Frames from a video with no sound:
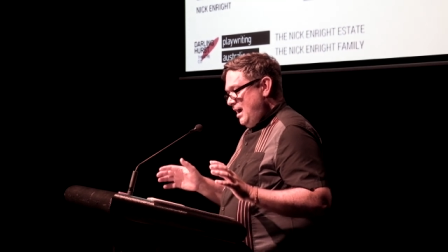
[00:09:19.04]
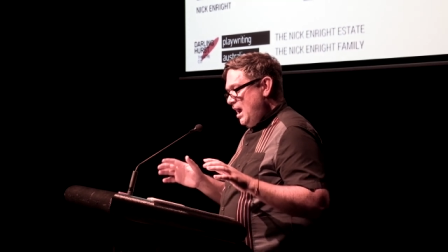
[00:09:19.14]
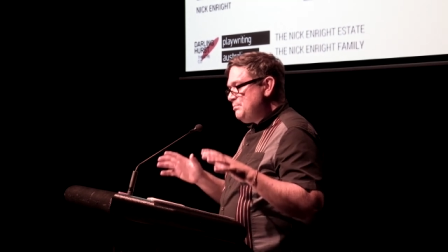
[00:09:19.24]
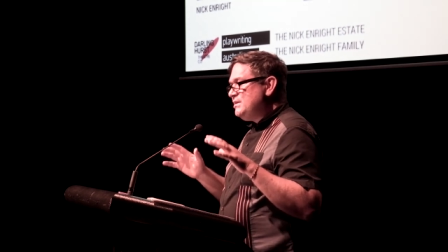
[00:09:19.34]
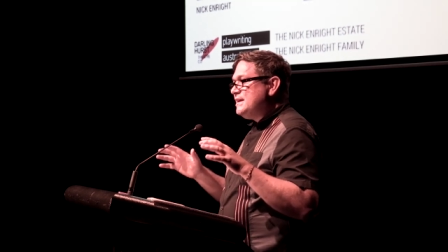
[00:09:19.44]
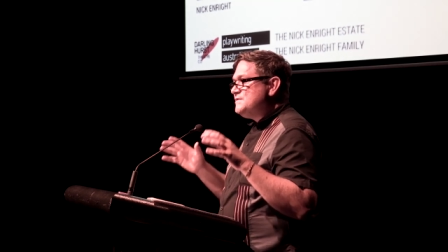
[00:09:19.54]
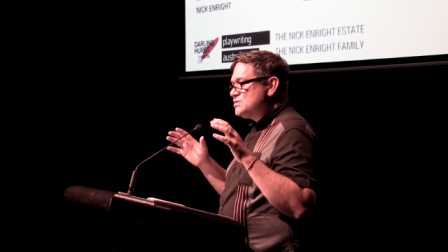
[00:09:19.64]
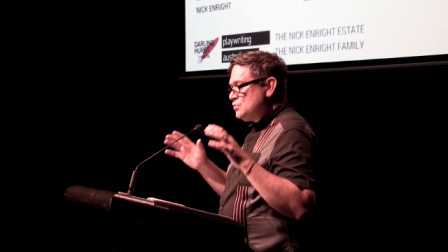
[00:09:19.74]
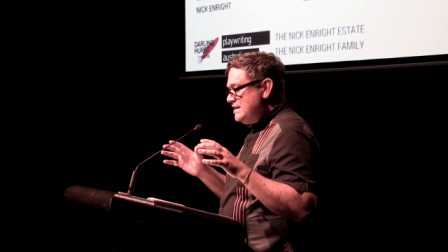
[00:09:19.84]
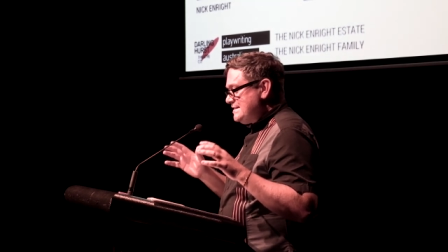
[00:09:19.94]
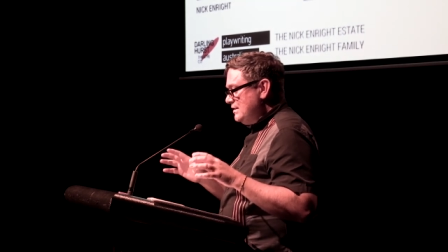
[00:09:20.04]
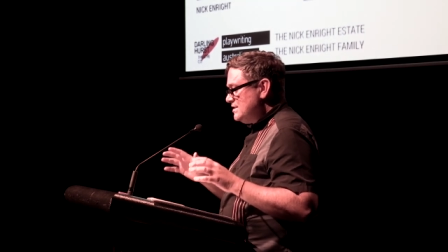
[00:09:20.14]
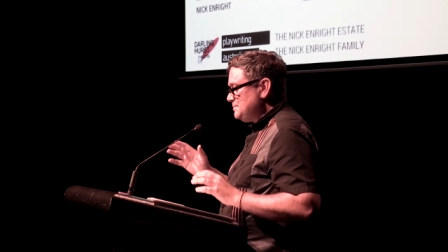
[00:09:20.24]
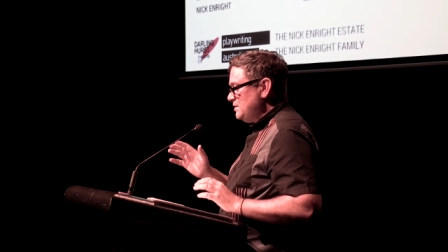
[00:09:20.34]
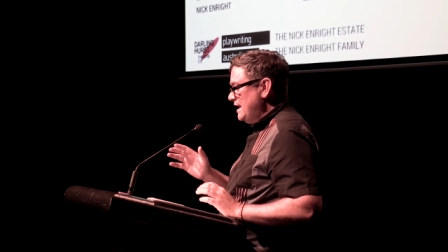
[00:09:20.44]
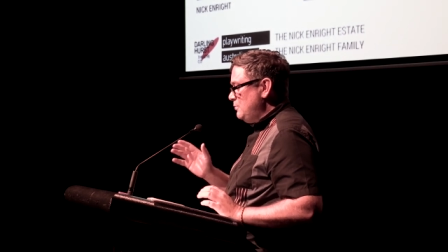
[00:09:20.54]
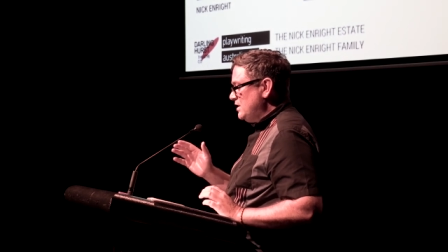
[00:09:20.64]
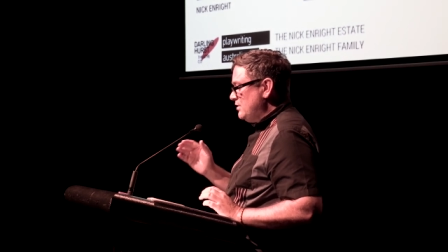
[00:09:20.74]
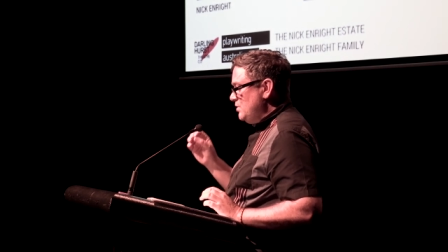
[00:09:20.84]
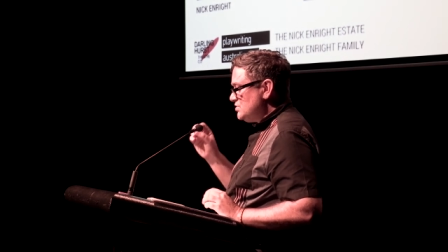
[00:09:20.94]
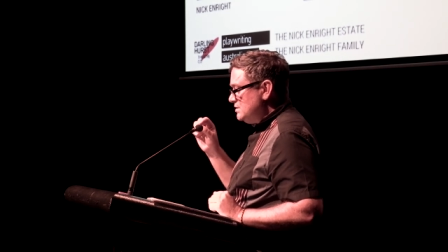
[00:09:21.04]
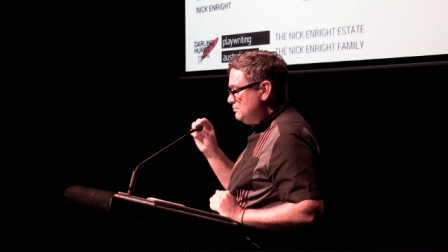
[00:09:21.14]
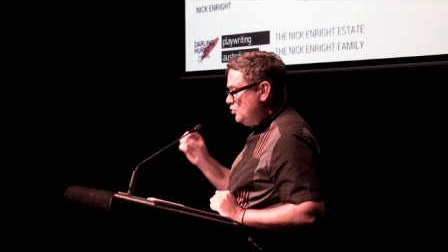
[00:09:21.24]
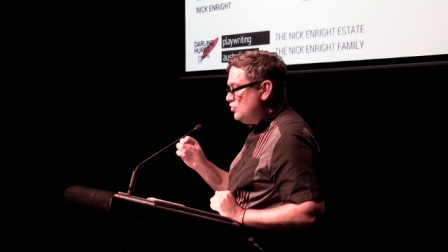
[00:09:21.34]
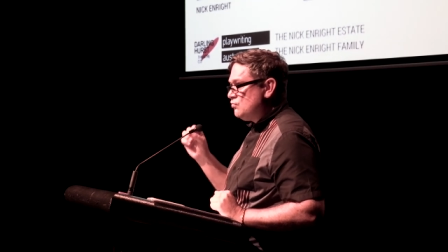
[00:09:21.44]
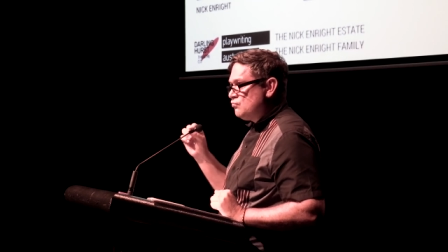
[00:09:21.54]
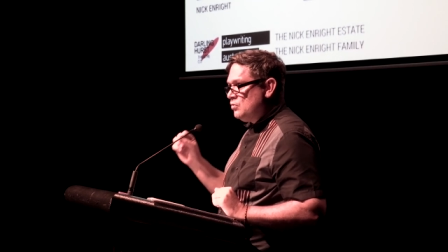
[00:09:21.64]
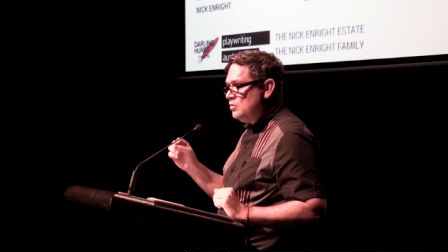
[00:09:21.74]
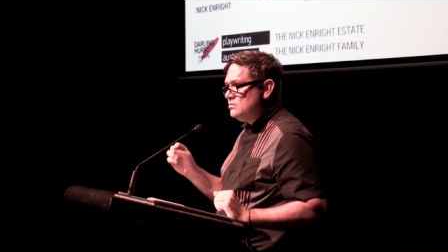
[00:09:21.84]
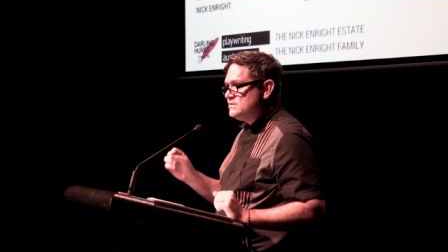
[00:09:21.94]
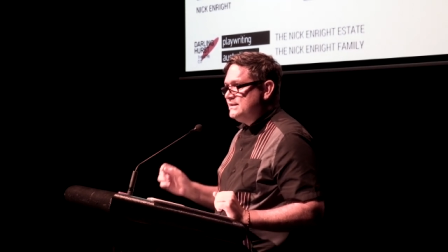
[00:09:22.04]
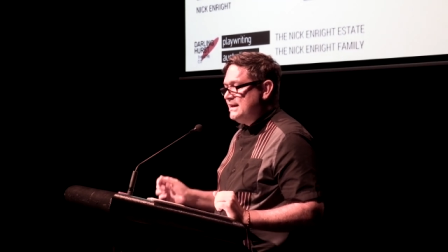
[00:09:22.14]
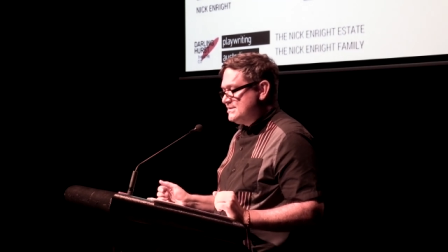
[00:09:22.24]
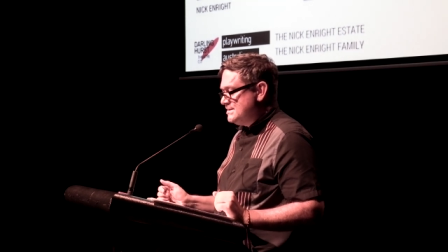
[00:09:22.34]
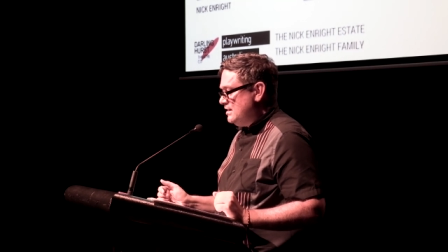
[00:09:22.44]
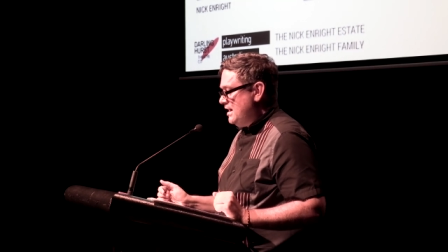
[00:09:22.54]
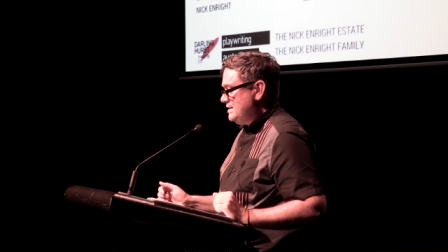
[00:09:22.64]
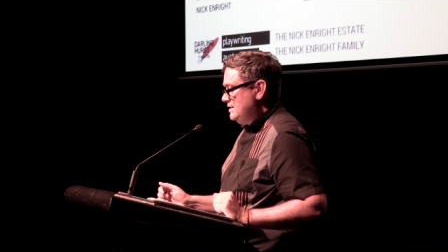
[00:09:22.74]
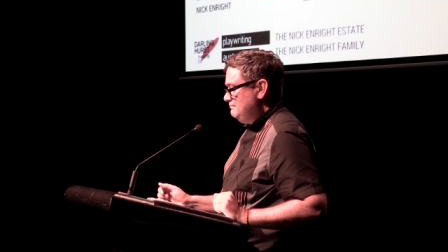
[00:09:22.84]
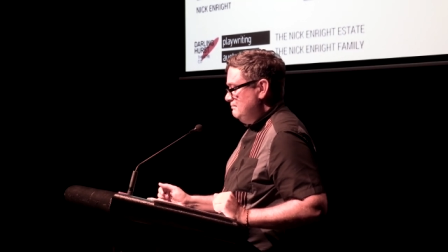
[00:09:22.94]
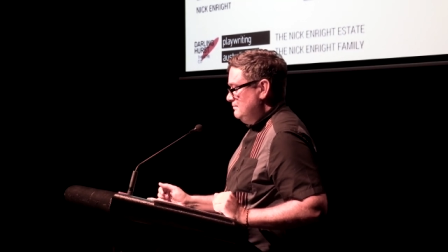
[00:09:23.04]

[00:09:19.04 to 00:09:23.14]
I believe storytellers play one of the most important roles in our society.